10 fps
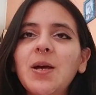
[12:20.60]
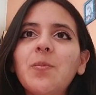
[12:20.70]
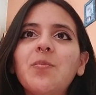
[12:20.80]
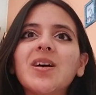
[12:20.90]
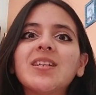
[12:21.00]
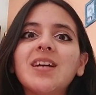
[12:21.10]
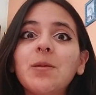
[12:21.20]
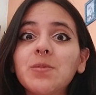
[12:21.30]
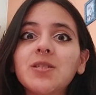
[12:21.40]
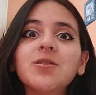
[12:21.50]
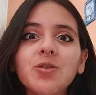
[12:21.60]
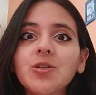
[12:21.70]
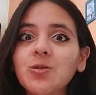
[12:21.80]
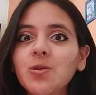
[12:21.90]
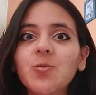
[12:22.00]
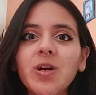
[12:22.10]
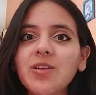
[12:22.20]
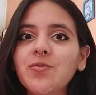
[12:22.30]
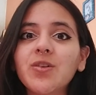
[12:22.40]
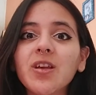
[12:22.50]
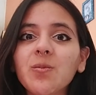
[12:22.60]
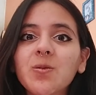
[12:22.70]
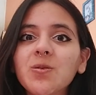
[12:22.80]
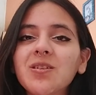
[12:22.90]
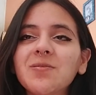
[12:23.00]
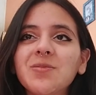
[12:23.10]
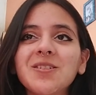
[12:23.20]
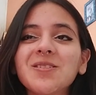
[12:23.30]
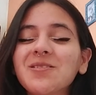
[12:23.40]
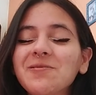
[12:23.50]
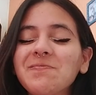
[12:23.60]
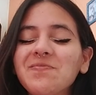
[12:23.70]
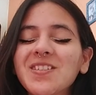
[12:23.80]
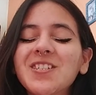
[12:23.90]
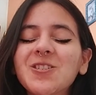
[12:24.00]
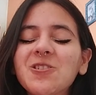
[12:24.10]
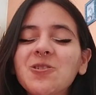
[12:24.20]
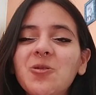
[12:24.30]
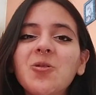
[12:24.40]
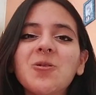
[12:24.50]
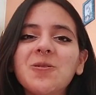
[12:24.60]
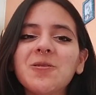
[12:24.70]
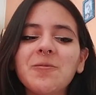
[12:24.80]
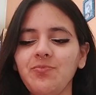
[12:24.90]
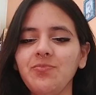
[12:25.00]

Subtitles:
but I'm still going to be waiting for that book because it's so good.